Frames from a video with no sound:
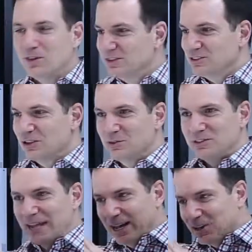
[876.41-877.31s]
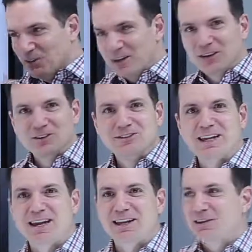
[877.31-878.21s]
Let's go tackle the other
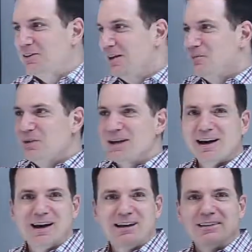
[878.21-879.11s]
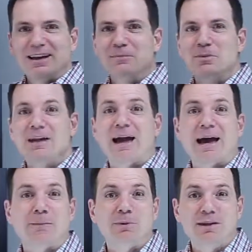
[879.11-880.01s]
10 and beyond and be
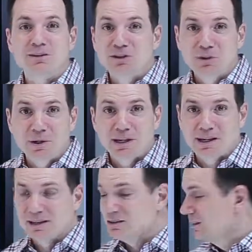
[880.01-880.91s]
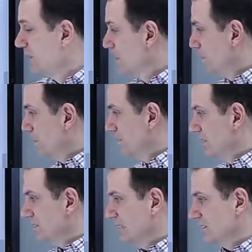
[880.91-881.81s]
happy doing it. But
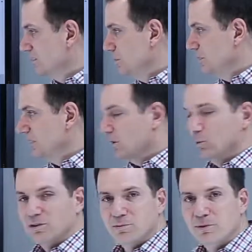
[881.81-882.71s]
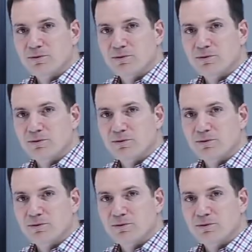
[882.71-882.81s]
this has to be dealt with